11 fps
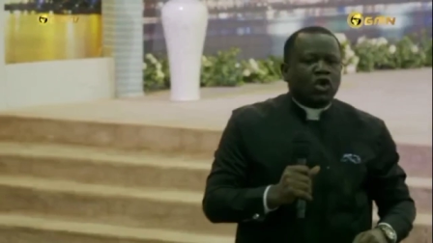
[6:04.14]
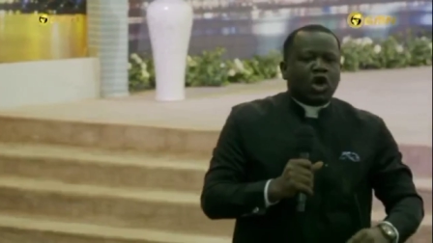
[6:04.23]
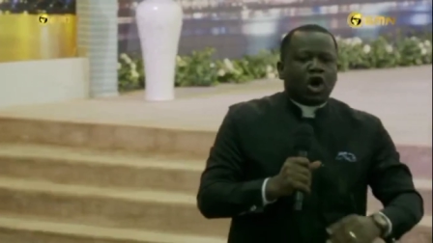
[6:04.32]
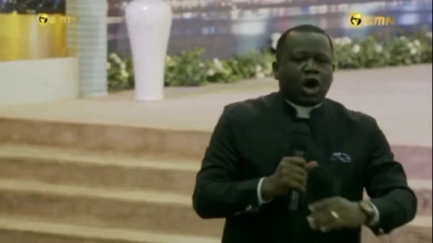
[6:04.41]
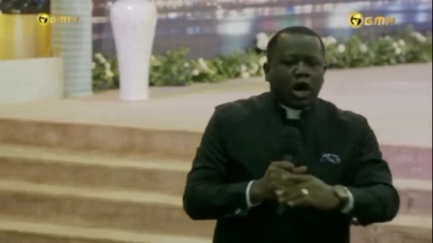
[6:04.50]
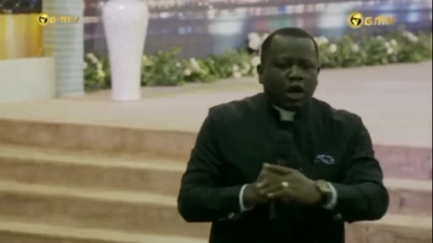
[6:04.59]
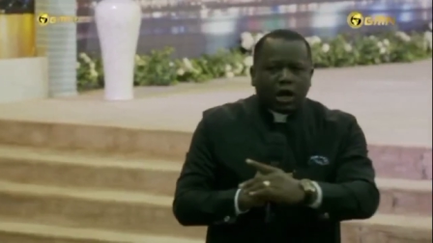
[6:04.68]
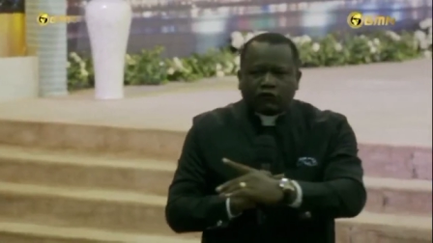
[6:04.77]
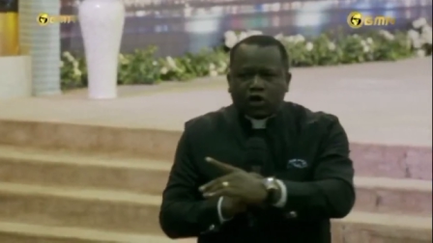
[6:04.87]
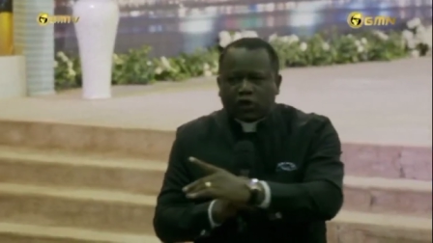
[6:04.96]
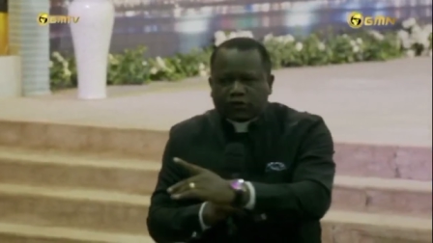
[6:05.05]
All
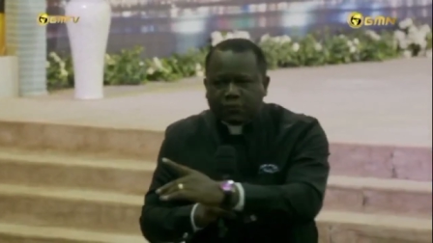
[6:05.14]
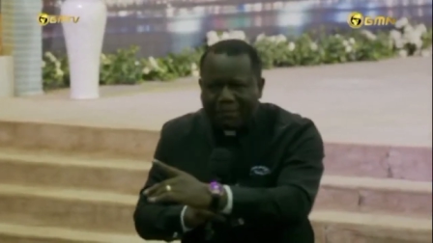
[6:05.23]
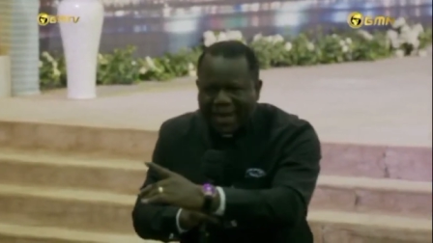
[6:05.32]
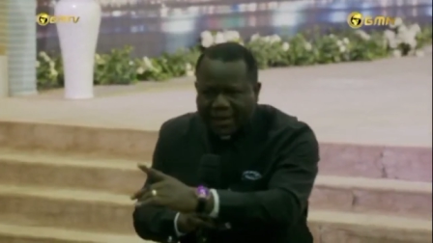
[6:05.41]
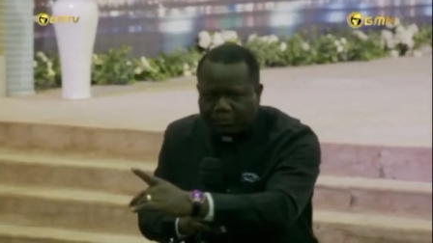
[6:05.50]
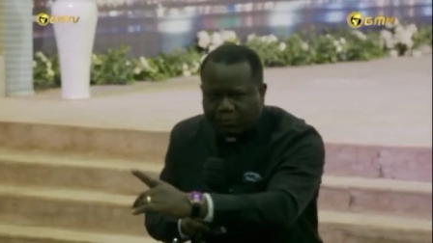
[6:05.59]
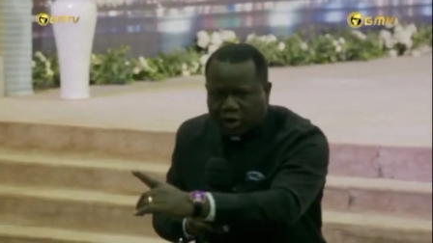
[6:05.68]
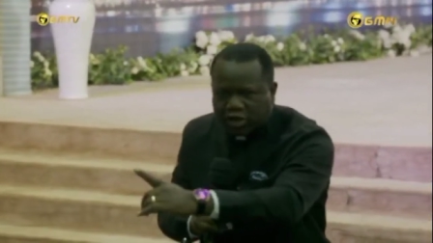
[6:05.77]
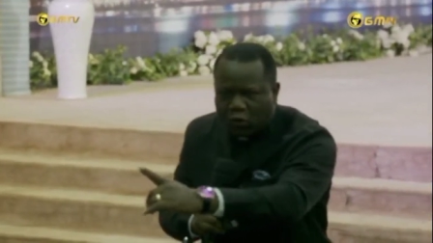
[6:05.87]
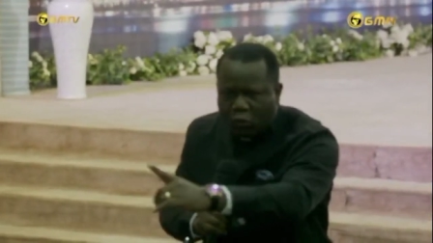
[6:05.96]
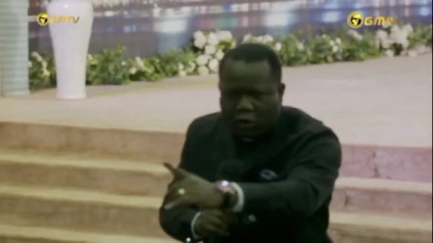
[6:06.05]
of those men, both
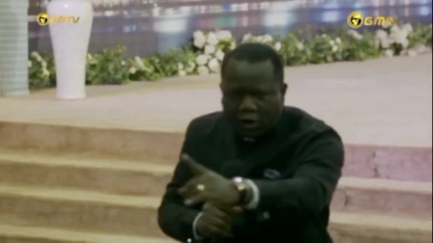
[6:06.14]
the ones